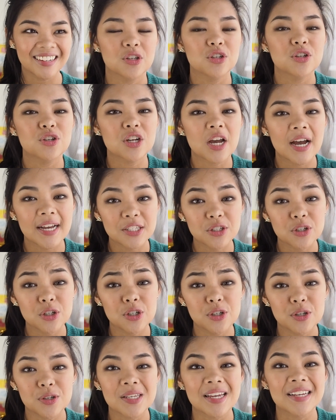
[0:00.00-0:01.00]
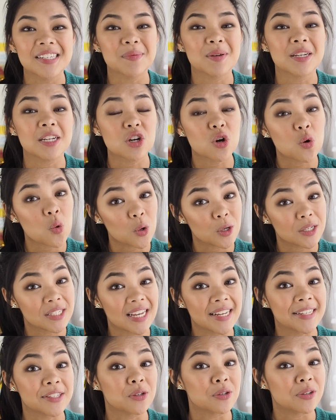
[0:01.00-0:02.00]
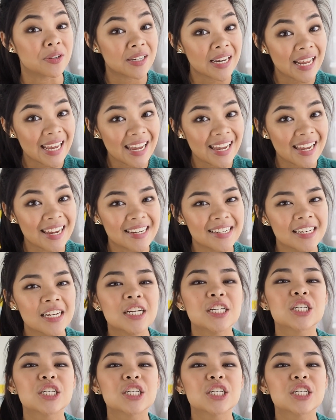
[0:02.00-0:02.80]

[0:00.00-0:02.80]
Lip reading: You guys should use as many quotes as you need